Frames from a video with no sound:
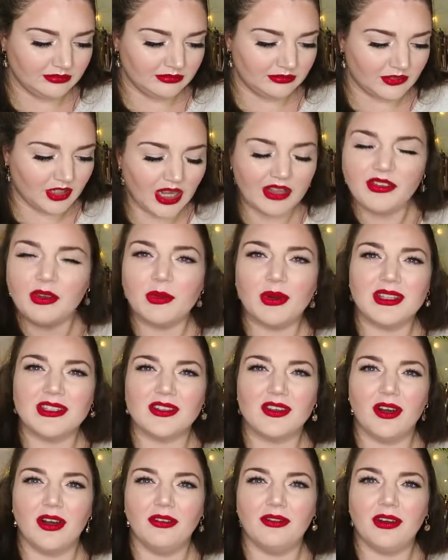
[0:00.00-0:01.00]
Not everyone's
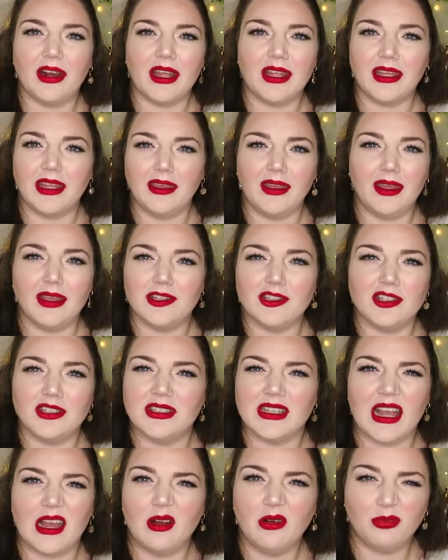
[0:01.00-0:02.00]
got a flaky, itchy
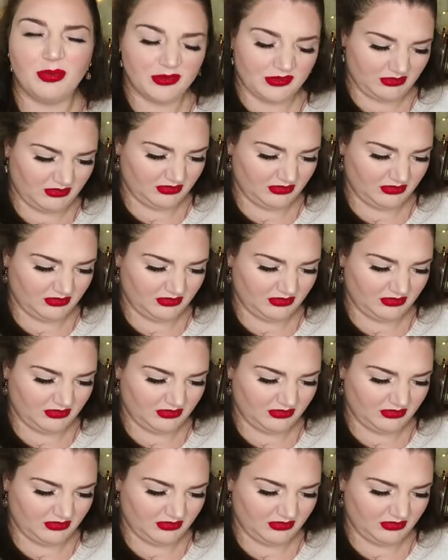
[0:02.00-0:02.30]
scalp.